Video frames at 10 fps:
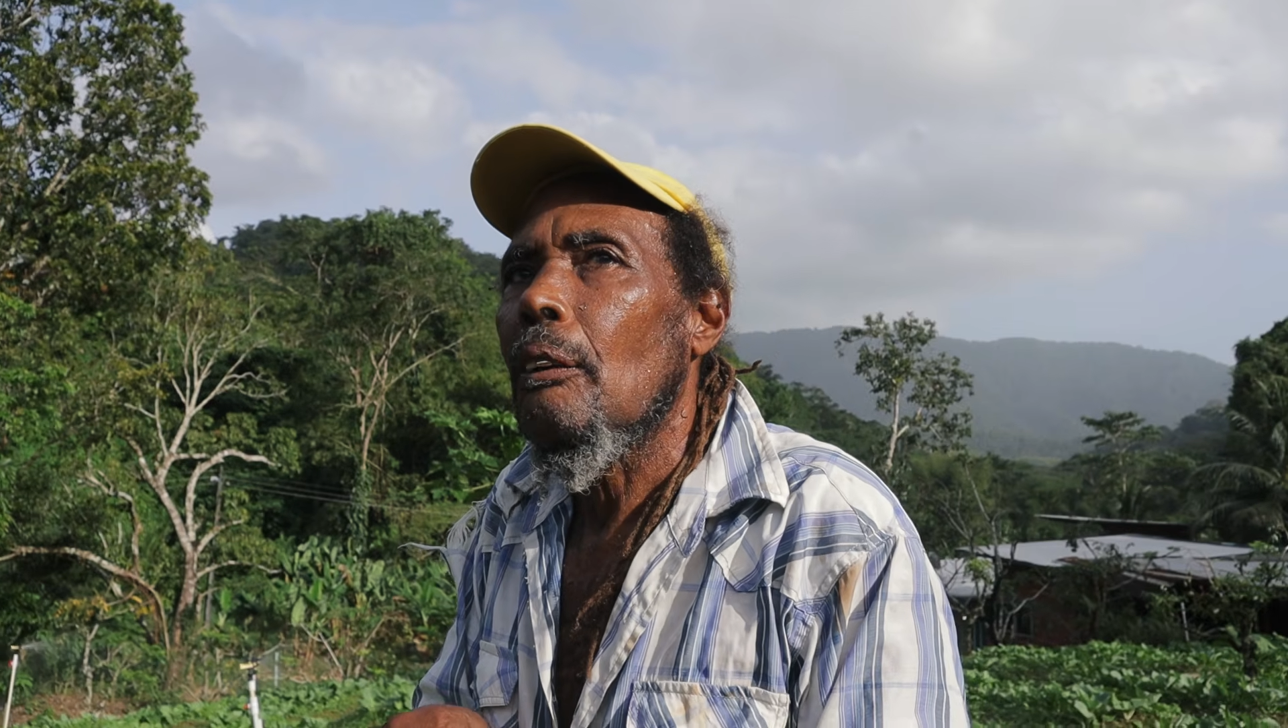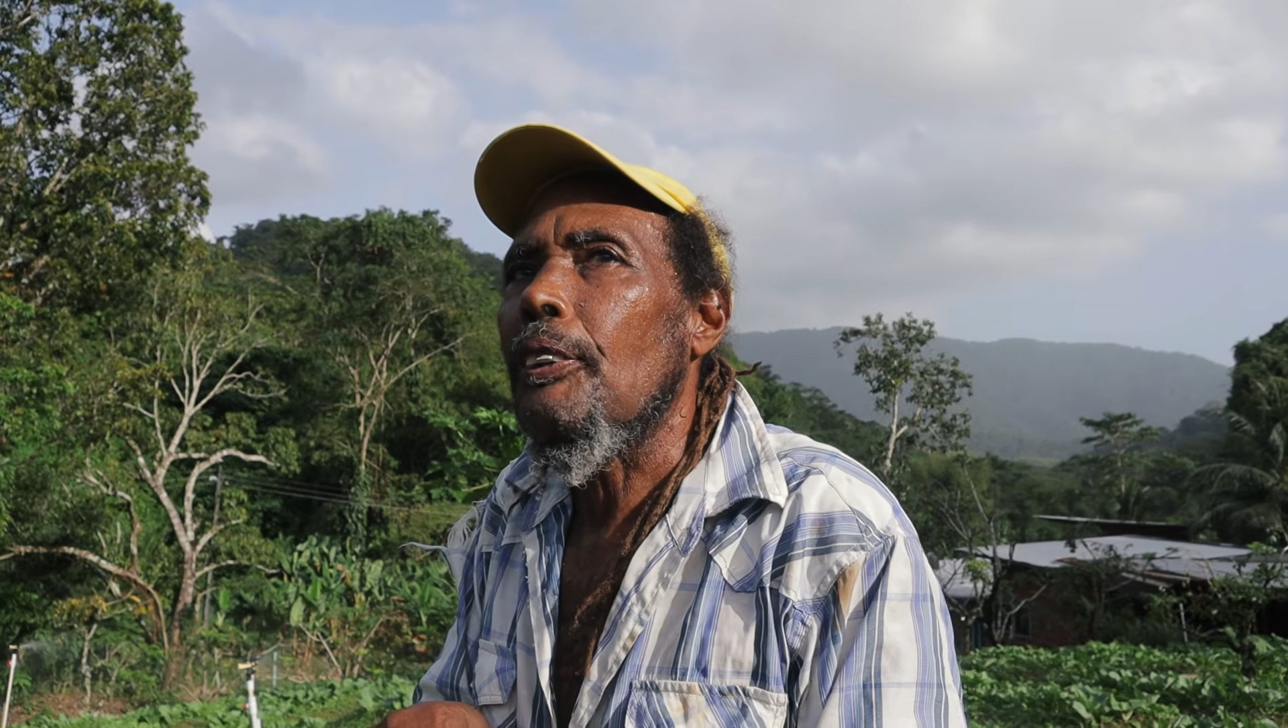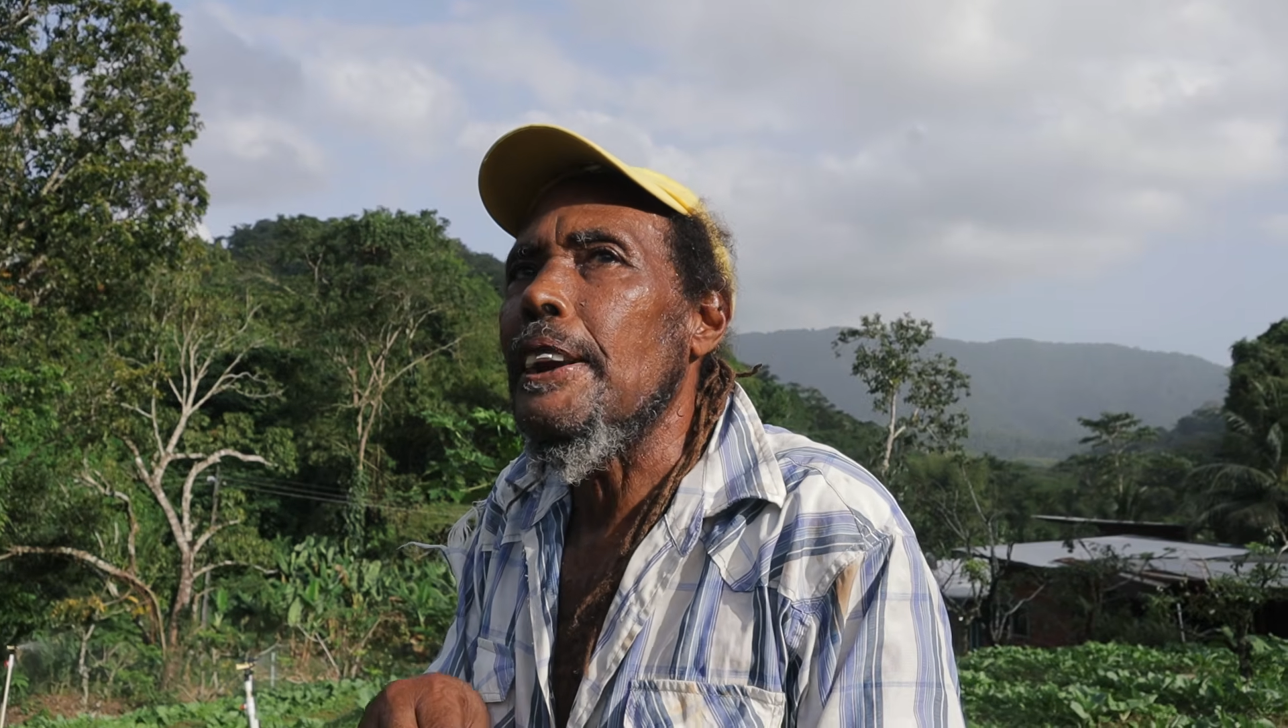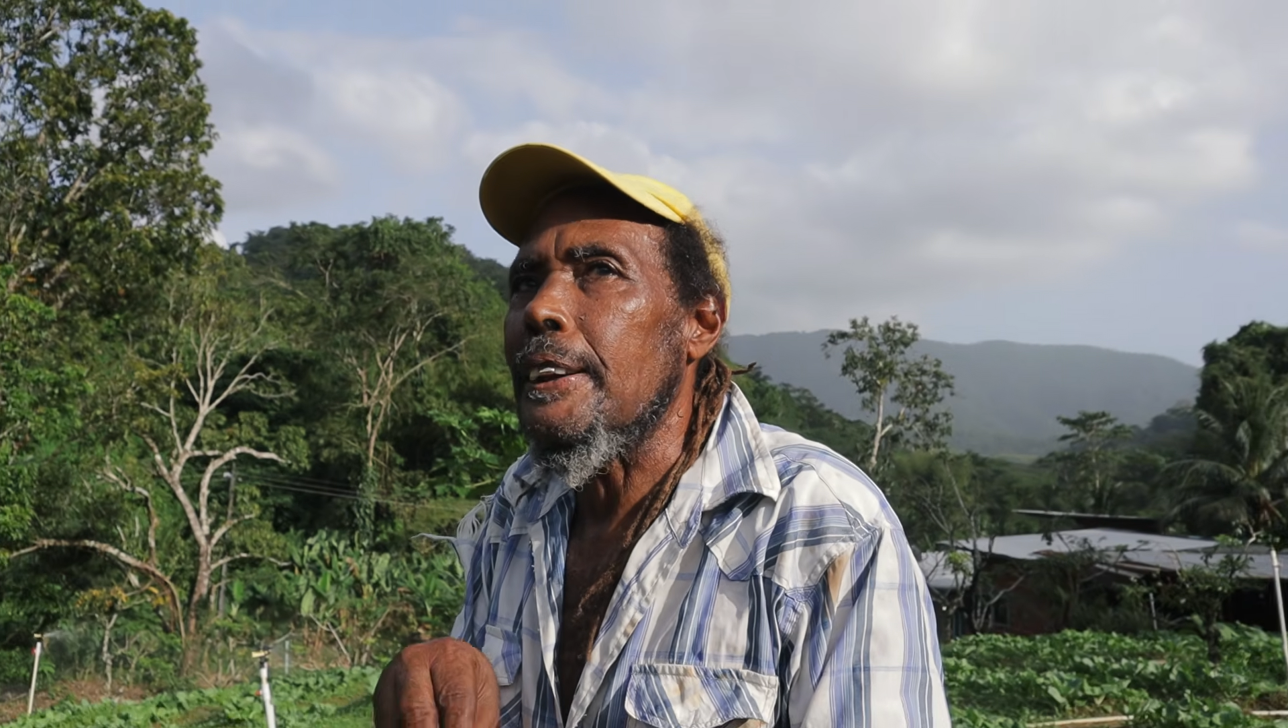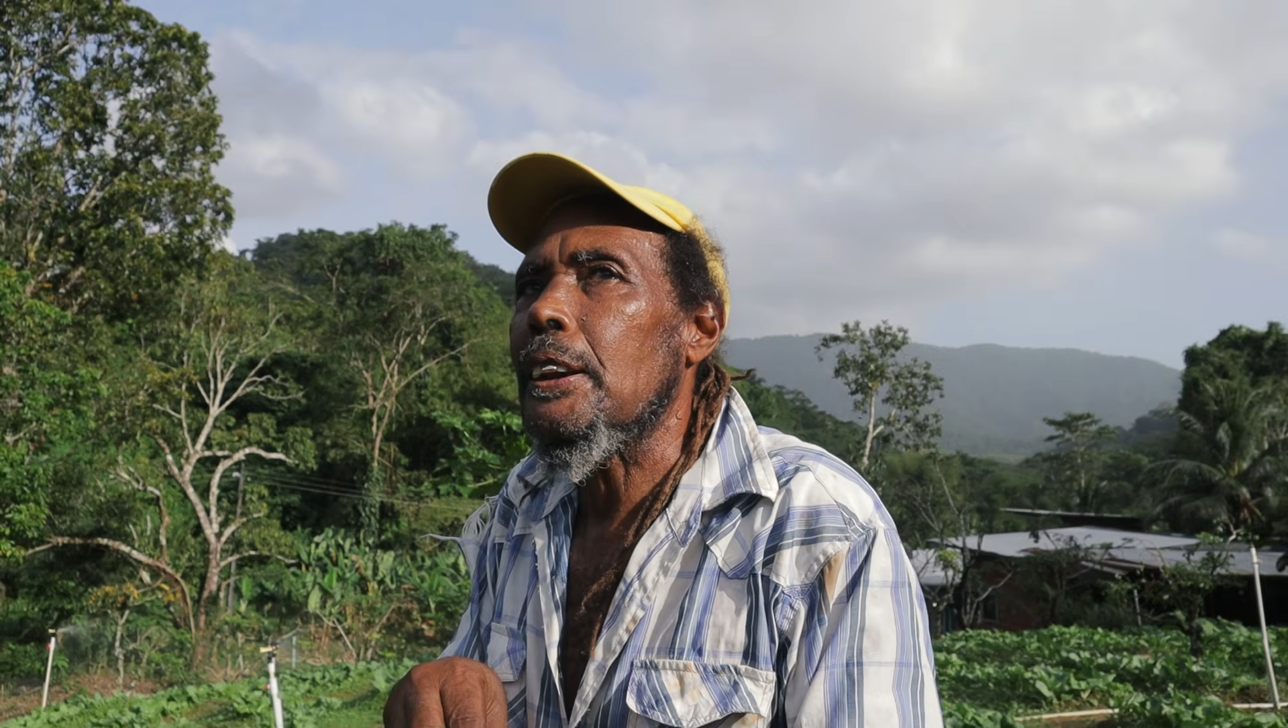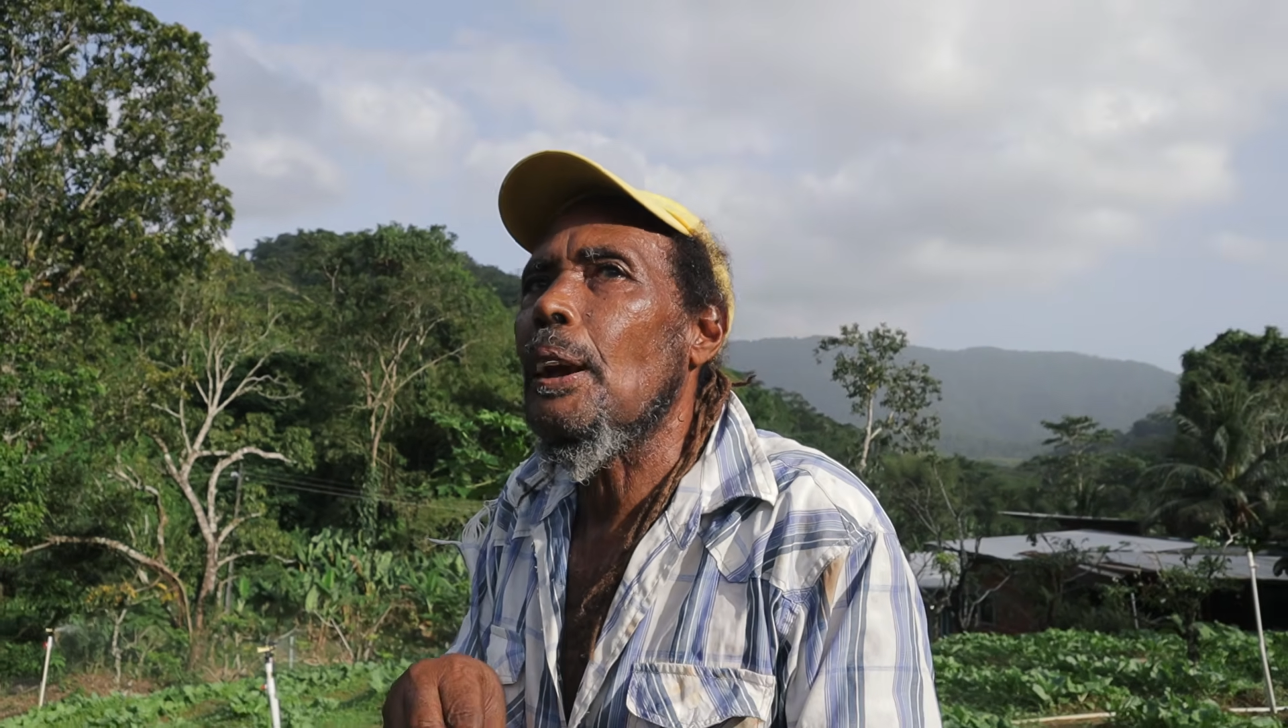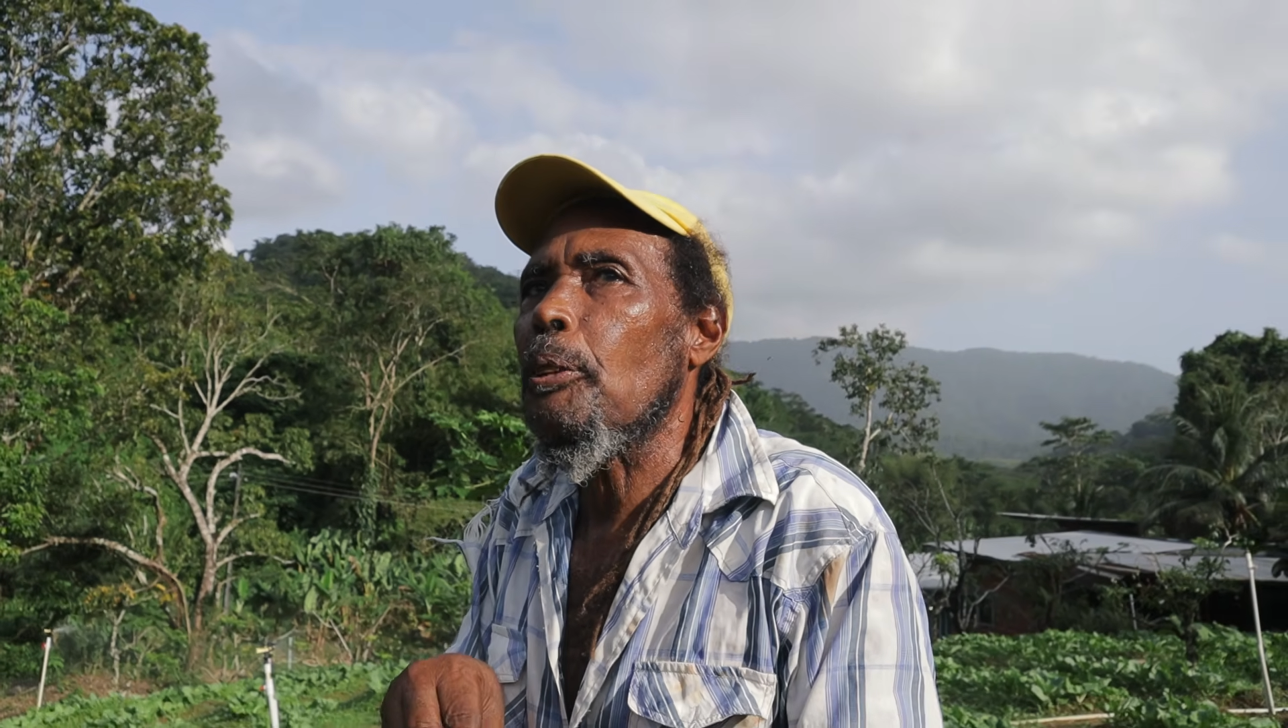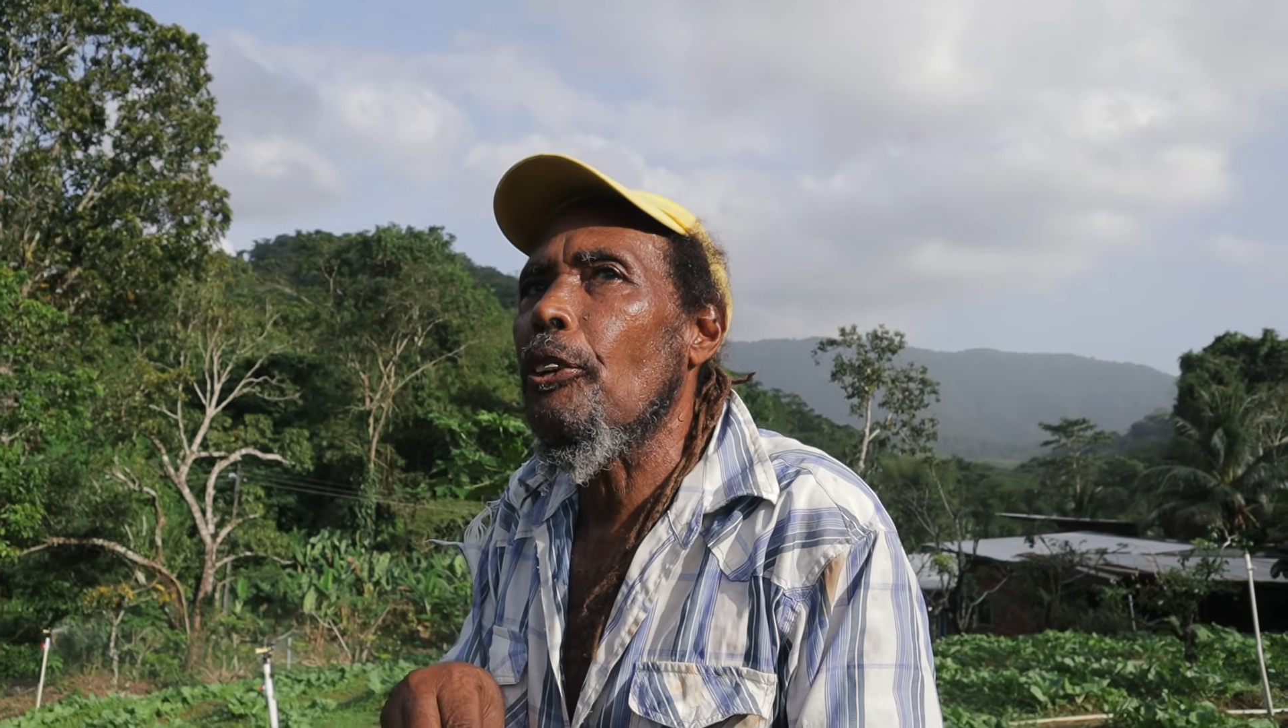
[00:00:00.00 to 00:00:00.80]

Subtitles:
for the system